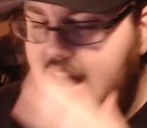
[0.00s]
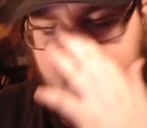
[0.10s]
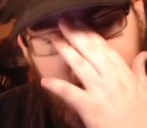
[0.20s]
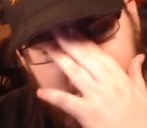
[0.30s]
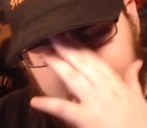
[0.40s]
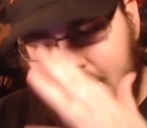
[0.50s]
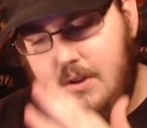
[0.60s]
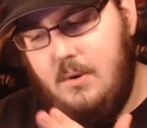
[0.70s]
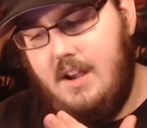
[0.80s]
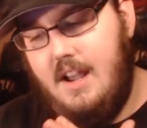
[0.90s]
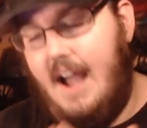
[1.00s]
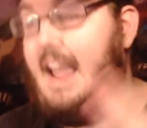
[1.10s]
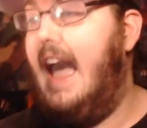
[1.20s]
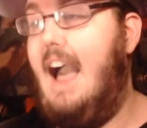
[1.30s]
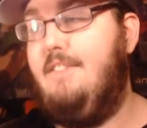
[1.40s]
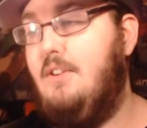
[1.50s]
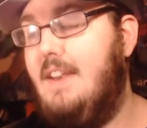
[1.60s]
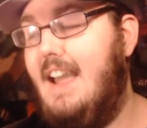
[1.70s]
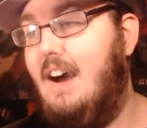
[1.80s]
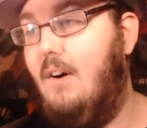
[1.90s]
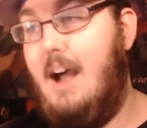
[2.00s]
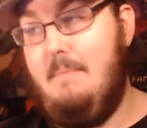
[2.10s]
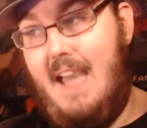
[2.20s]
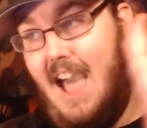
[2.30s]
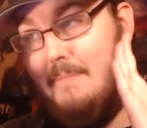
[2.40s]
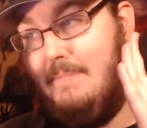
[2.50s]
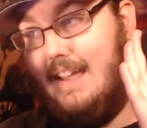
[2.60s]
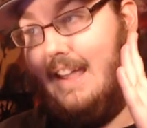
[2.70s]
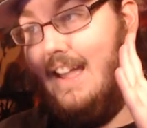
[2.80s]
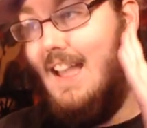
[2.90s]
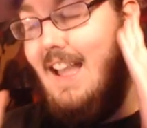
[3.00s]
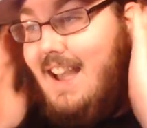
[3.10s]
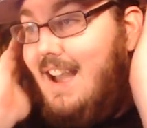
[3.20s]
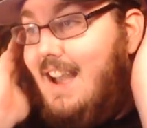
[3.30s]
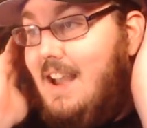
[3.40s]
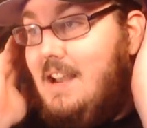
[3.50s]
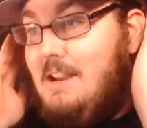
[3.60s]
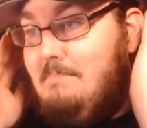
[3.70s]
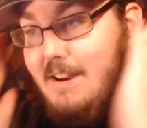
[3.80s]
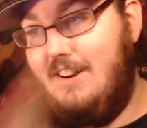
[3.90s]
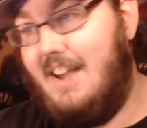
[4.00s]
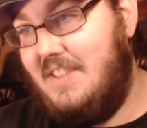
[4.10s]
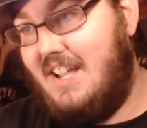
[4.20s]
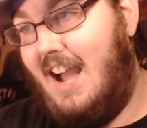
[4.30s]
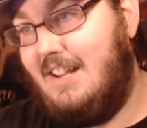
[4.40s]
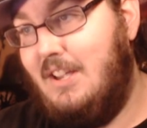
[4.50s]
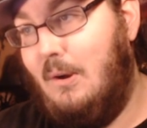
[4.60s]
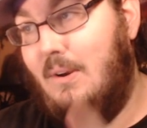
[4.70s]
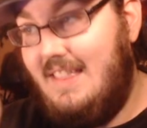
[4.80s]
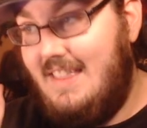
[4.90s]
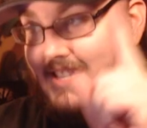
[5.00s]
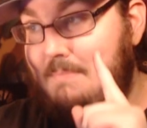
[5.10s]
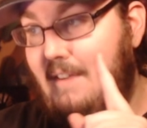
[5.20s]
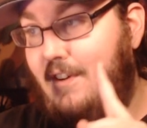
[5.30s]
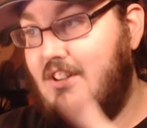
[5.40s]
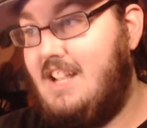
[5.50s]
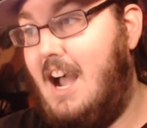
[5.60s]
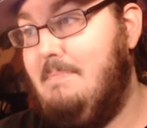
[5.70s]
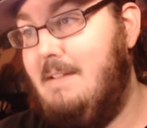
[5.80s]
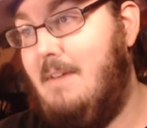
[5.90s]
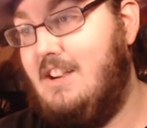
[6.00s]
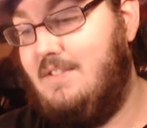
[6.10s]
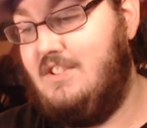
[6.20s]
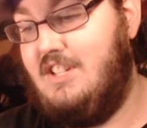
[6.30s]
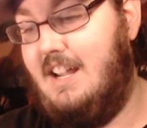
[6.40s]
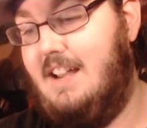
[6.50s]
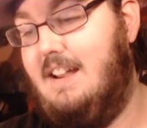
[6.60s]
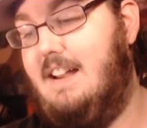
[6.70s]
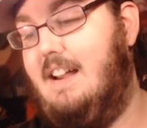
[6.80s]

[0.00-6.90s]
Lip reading: I love you. I have you now. I'm happy. But you're not the God Q. This is my first copy of Majin Vegeta.